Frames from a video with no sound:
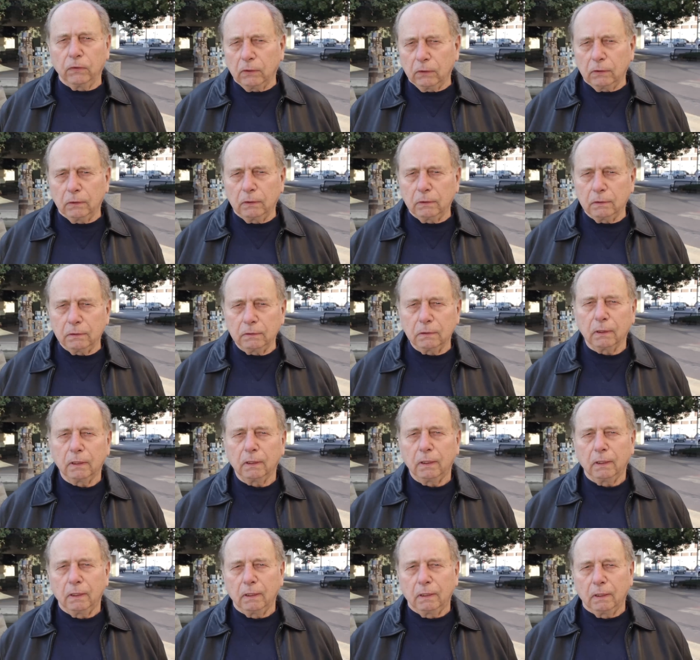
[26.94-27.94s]
full
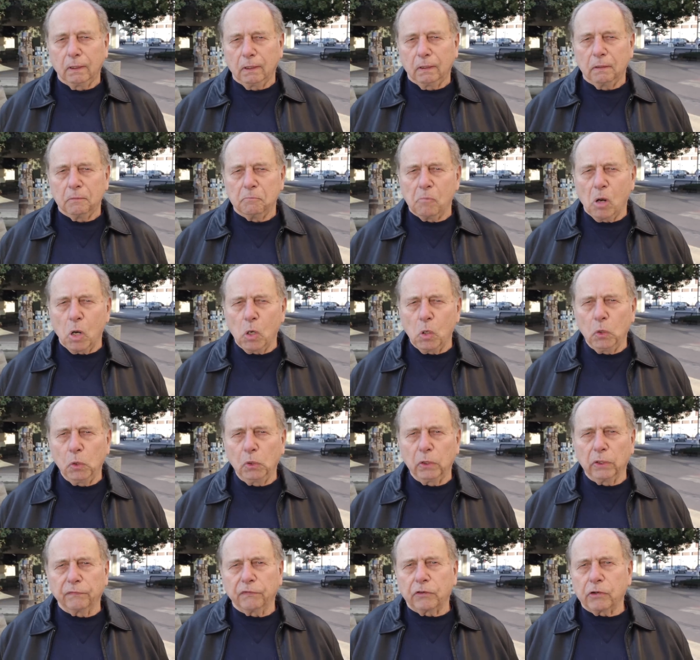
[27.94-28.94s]

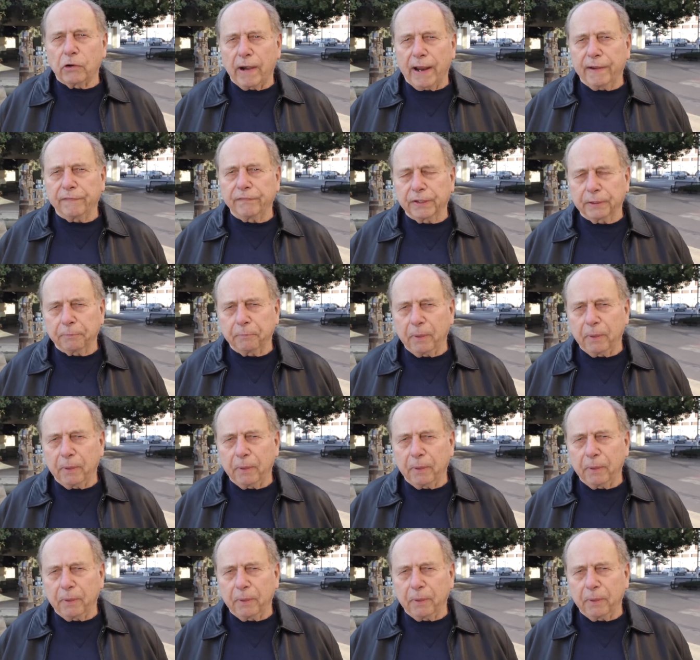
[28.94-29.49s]
mode of traffic